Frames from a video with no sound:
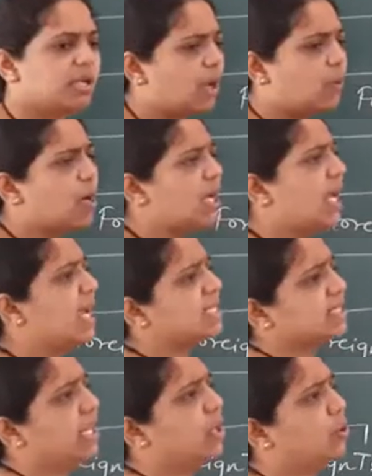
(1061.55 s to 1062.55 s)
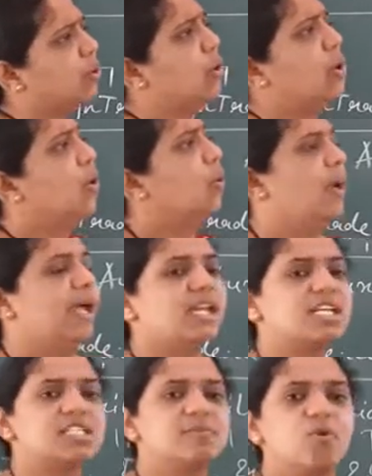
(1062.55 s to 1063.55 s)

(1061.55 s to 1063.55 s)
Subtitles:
Now only I said you various